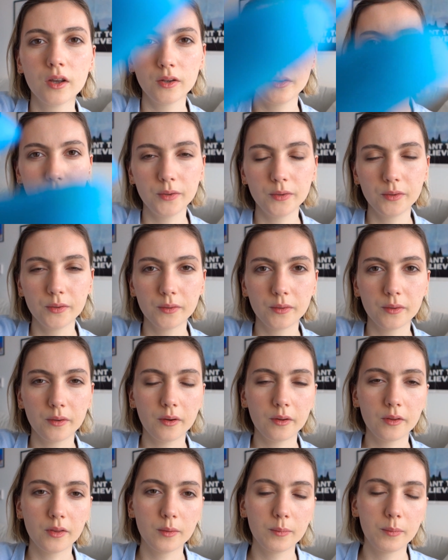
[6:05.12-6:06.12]
Do you know
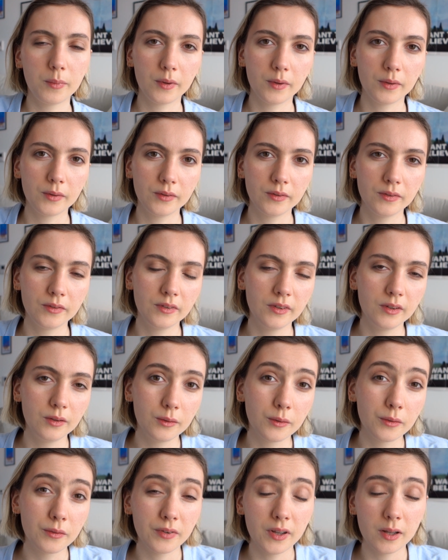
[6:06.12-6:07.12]
other persons in
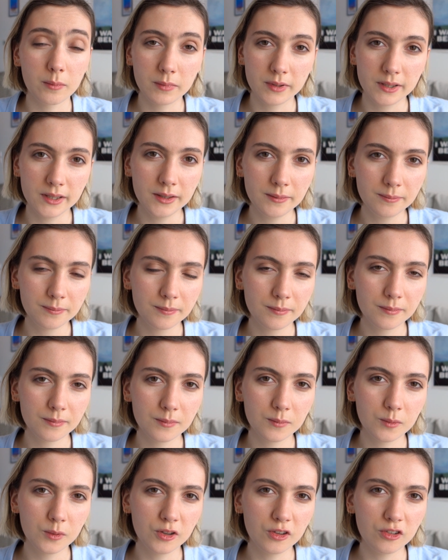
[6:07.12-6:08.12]
your family
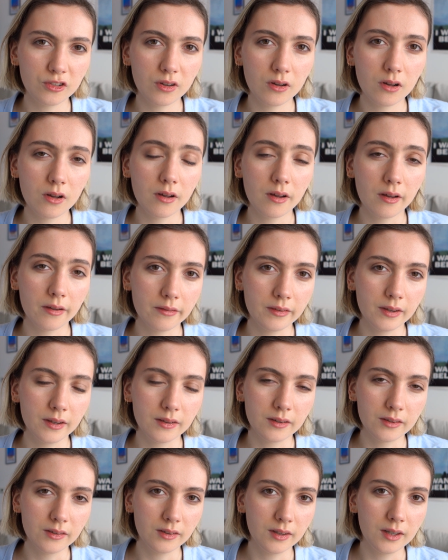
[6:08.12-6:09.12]
which are
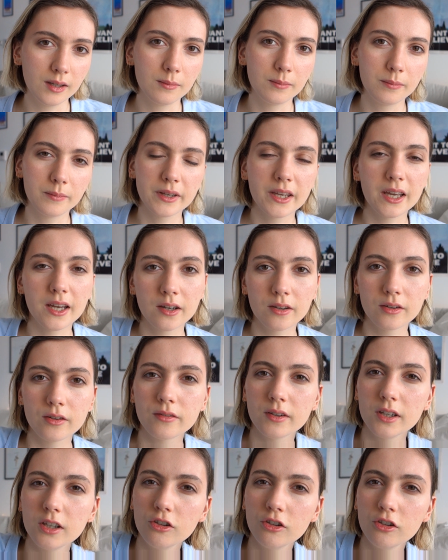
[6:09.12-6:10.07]
having the same kind of